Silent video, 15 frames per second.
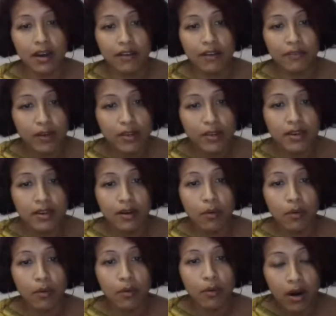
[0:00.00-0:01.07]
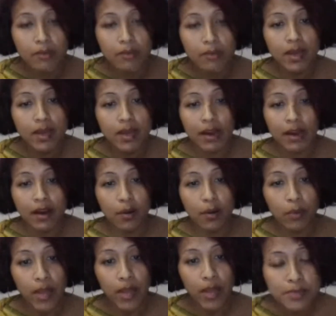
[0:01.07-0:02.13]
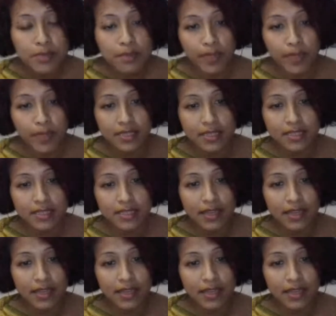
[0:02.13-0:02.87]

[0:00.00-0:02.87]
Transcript: for the warm welcome speech.